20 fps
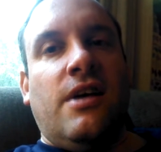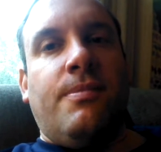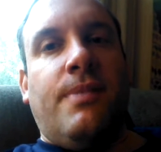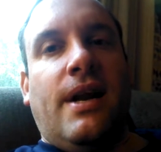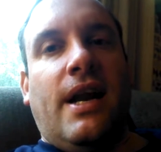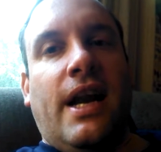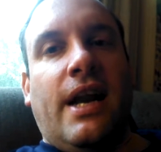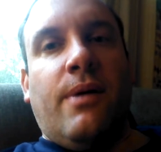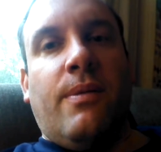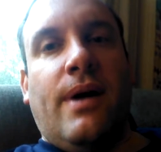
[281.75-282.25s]

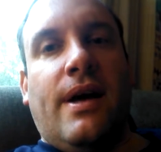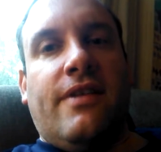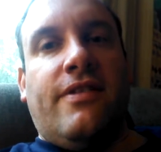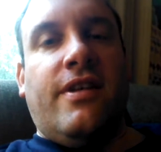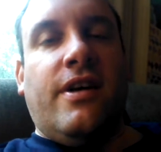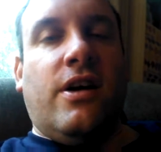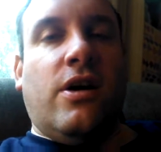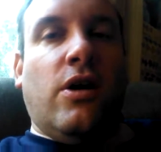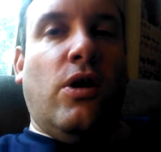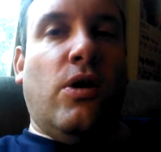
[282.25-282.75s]
But
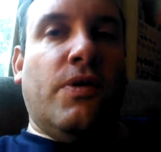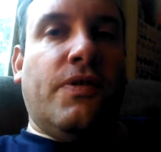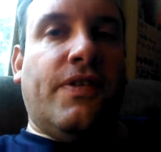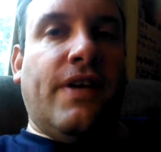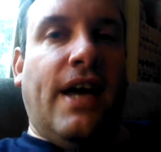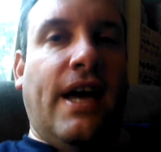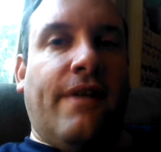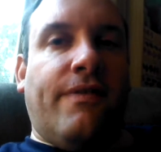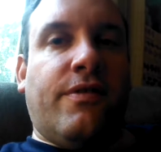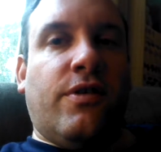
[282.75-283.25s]
anyways, he goes
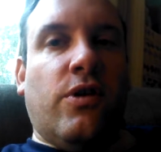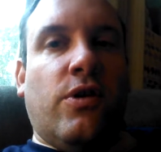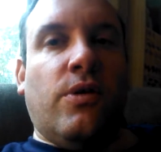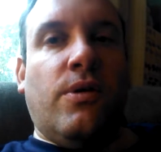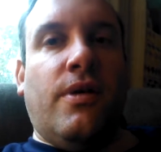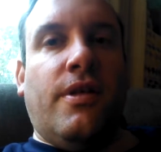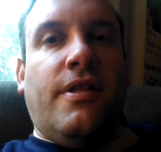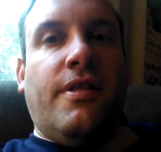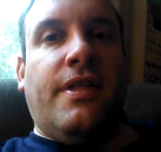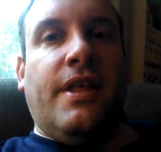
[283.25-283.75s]

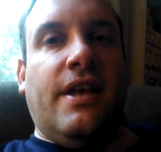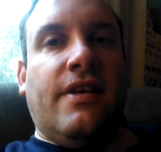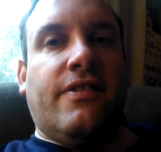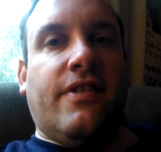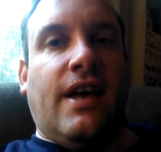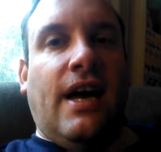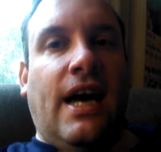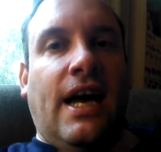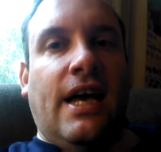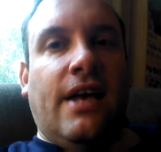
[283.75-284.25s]
after
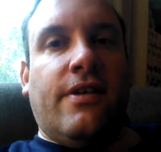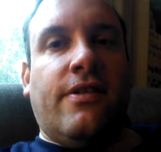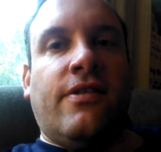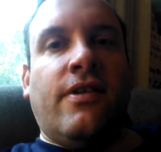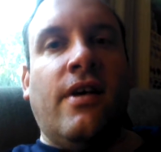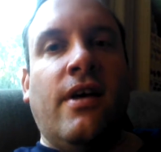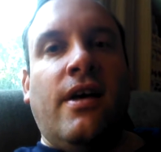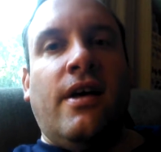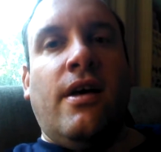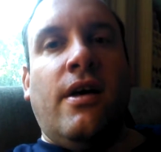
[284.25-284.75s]
these guys.